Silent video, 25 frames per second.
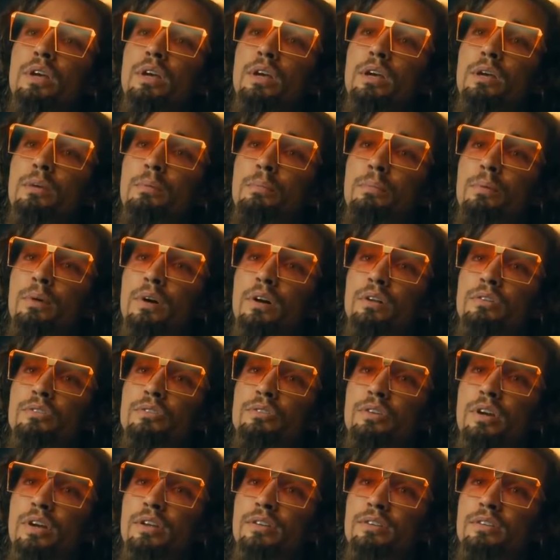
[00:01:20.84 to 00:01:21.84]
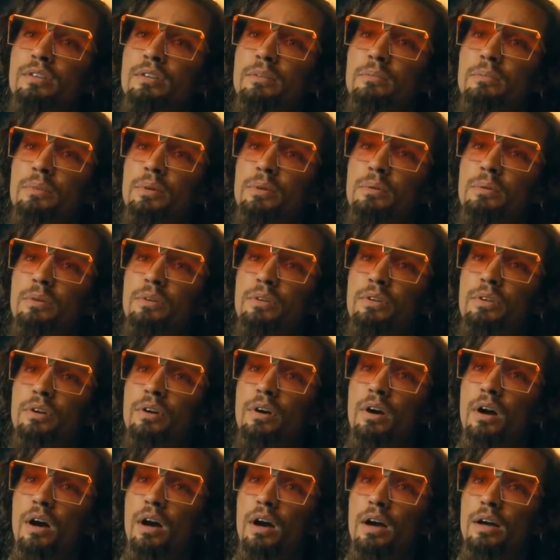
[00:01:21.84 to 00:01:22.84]
keep undressing me with
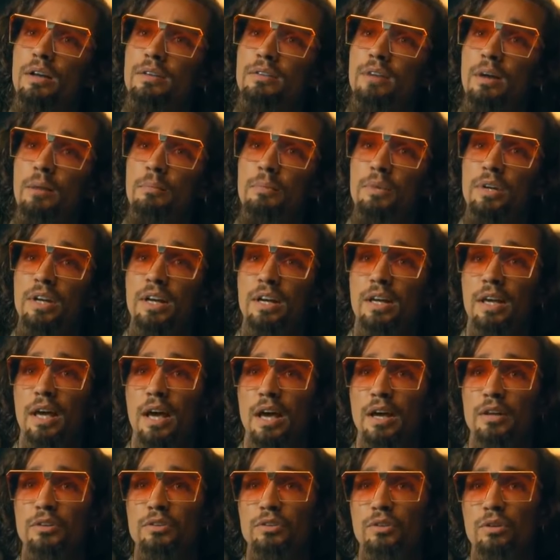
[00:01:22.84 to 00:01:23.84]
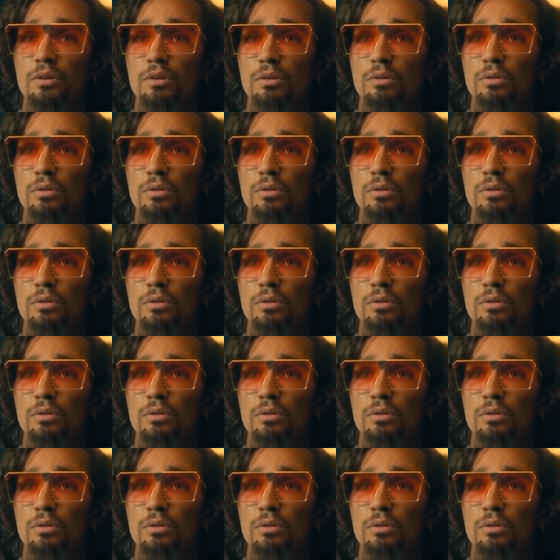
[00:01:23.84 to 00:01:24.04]
your eyes, I'm gonna catch